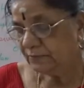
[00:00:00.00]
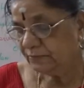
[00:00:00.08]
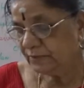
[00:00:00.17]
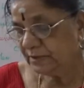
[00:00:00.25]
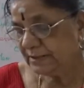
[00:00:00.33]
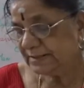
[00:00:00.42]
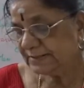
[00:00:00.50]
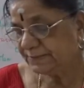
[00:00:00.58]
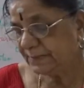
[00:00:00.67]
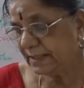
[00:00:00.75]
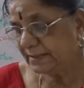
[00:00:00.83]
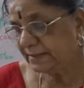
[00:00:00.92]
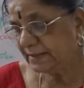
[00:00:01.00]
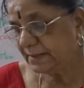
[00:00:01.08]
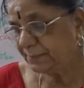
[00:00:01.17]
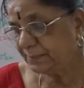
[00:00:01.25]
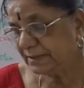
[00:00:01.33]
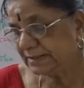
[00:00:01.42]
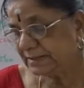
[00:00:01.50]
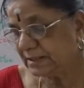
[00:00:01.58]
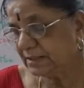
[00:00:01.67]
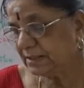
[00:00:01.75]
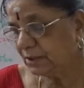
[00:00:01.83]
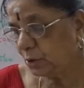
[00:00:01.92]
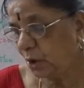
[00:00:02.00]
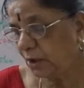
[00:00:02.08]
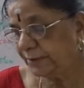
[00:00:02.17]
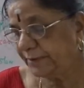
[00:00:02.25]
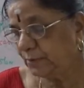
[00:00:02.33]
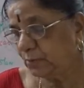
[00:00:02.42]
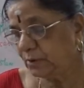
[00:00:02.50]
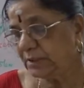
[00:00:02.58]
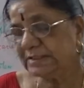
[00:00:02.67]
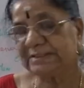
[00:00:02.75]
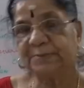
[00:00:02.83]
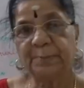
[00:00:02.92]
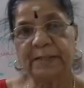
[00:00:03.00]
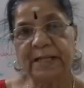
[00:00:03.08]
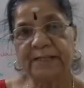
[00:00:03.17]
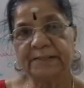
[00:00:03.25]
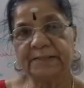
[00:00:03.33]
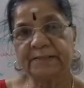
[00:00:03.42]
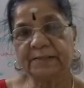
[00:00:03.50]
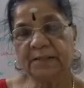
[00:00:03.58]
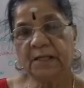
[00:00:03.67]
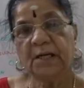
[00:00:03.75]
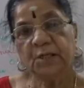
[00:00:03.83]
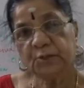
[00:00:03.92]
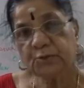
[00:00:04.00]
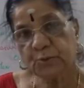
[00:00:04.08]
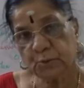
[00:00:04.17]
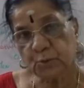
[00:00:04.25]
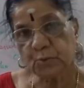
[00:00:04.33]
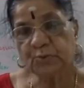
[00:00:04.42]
Venus flytrap is a carnivorous plant. True.